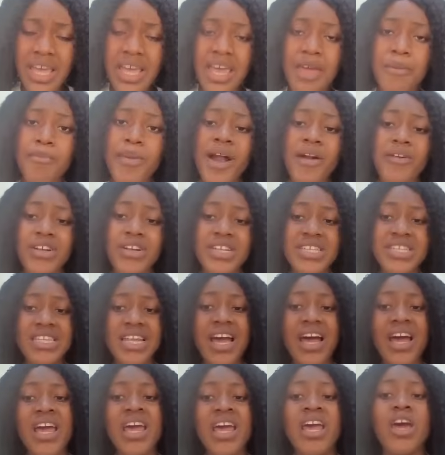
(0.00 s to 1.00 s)
a
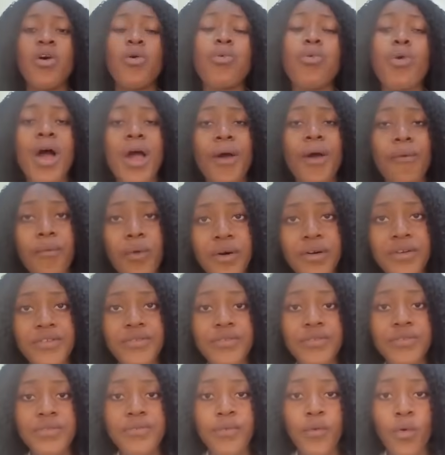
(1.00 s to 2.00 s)
barrister who I
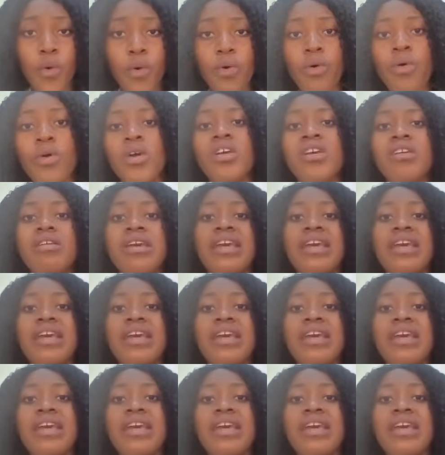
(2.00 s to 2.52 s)
worked for